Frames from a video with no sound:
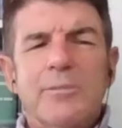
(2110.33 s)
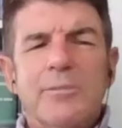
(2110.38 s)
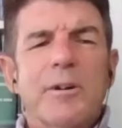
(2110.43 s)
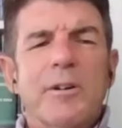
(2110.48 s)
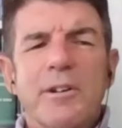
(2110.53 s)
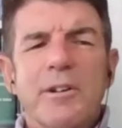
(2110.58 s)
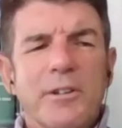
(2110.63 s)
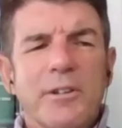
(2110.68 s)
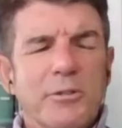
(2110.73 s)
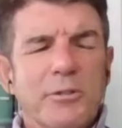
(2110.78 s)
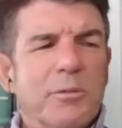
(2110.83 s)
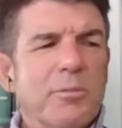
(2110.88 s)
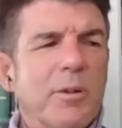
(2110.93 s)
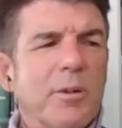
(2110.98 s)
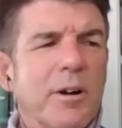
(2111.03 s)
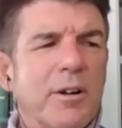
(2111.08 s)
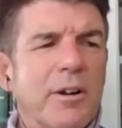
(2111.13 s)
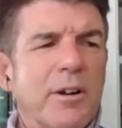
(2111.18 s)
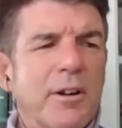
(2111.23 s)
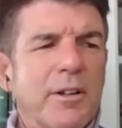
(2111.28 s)
experience with
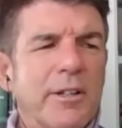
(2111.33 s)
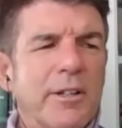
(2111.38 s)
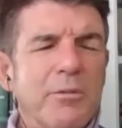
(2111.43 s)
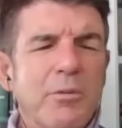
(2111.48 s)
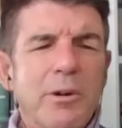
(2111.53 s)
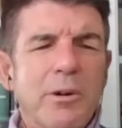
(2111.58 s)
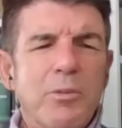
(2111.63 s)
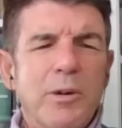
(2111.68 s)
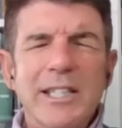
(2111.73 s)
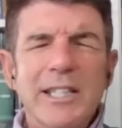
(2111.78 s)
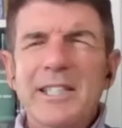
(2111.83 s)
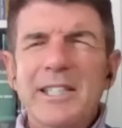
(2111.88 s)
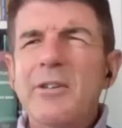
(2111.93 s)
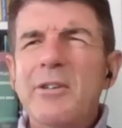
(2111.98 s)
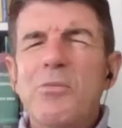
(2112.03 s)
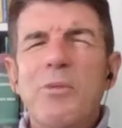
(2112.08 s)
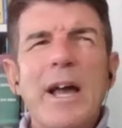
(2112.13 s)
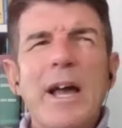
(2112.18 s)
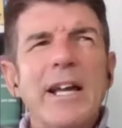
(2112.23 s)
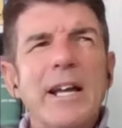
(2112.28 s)
Mark Carney. When
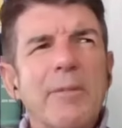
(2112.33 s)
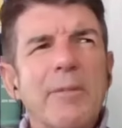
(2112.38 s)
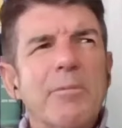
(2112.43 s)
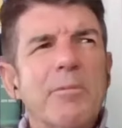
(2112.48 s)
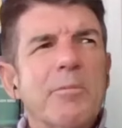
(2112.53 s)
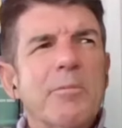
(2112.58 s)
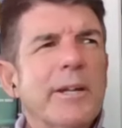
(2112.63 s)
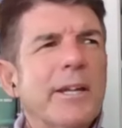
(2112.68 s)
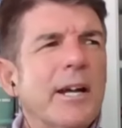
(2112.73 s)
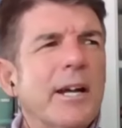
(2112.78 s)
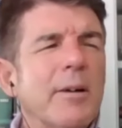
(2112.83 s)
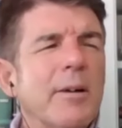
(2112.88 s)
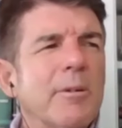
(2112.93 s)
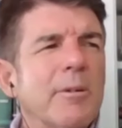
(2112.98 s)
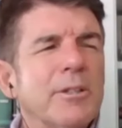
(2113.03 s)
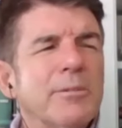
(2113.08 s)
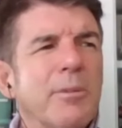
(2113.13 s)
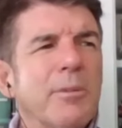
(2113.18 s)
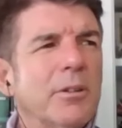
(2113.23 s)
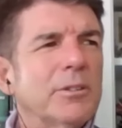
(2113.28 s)
did he wake up and become
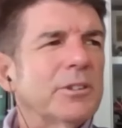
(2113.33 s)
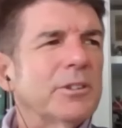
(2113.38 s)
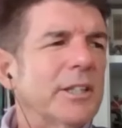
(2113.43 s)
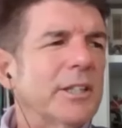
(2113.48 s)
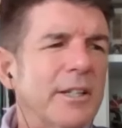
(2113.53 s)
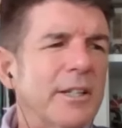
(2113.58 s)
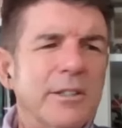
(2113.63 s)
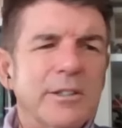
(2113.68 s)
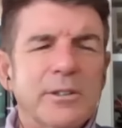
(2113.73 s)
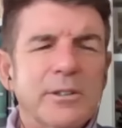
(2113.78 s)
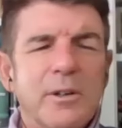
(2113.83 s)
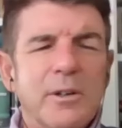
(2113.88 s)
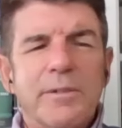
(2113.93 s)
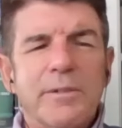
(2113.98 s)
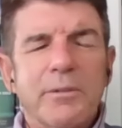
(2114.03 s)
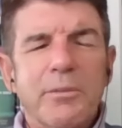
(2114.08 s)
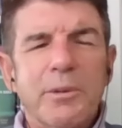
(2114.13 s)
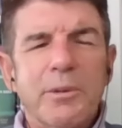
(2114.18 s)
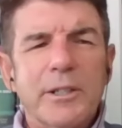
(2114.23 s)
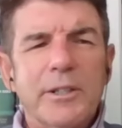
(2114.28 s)
a small C
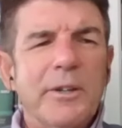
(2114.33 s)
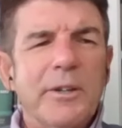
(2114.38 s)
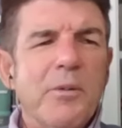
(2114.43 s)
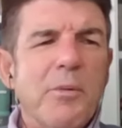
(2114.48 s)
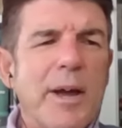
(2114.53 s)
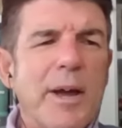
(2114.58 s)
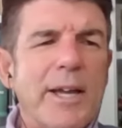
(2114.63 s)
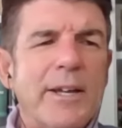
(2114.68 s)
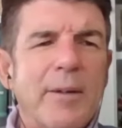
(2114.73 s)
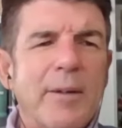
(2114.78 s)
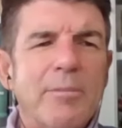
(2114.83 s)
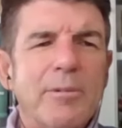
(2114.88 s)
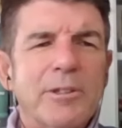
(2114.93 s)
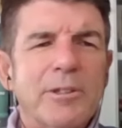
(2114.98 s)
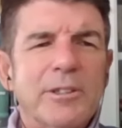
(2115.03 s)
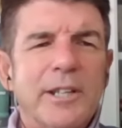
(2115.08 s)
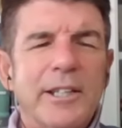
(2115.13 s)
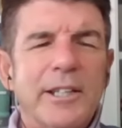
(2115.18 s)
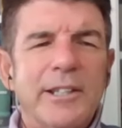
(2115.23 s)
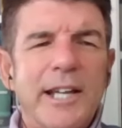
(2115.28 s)
conservative? When did he wake up
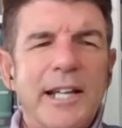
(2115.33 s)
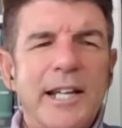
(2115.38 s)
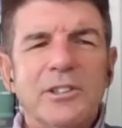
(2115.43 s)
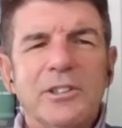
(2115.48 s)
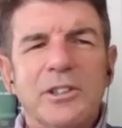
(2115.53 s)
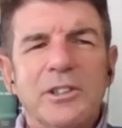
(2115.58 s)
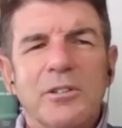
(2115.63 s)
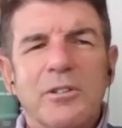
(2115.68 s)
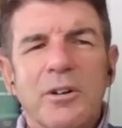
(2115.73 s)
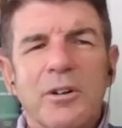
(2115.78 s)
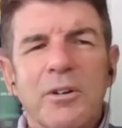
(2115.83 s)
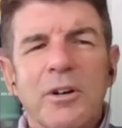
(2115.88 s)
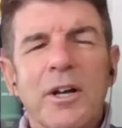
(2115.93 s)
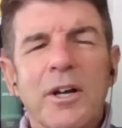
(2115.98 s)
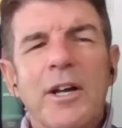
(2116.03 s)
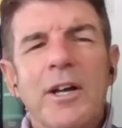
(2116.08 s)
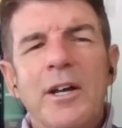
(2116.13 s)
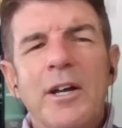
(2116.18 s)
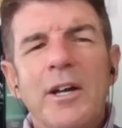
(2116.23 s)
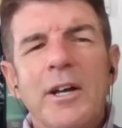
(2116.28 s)
and say net zero,
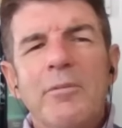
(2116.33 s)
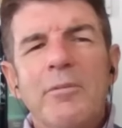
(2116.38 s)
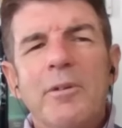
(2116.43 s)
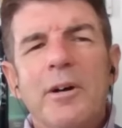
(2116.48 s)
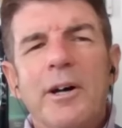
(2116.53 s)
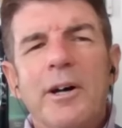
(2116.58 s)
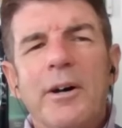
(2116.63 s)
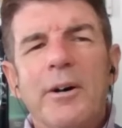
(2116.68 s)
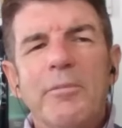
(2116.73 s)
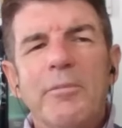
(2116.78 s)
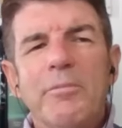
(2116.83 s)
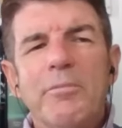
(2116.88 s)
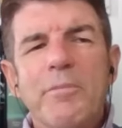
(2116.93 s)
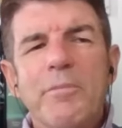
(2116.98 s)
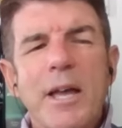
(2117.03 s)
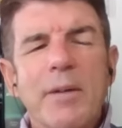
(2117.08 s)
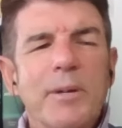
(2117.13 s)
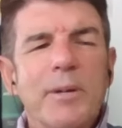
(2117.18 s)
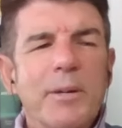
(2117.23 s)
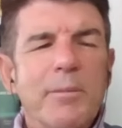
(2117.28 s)

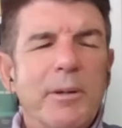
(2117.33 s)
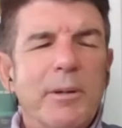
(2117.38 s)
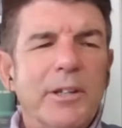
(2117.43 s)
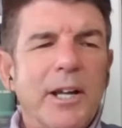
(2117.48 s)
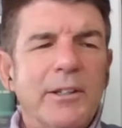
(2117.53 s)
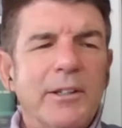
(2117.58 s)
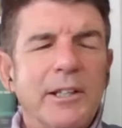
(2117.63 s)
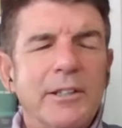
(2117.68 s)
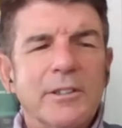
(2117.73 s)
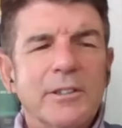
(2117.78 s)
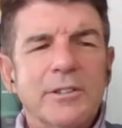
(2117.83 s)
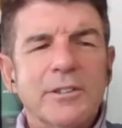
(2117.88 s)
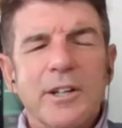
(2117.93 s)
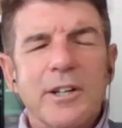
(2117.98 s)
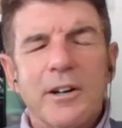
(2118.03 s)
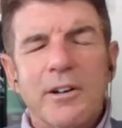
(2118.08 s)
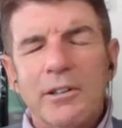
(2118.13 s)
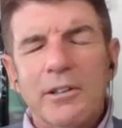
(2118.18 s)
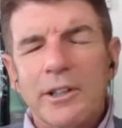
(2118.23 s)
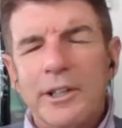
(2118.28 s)
maybe, but not
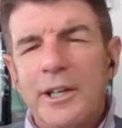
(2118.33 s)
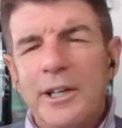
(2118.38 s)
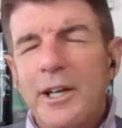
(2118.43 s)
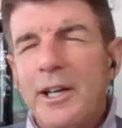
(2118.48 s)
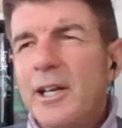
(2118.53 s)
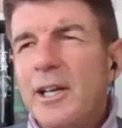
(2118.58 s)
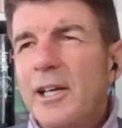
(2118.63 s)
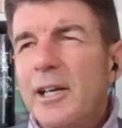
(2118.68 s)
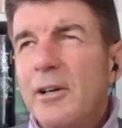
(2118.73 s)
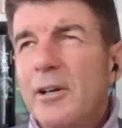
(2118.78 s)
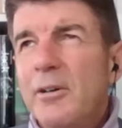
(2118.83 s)
necessarily?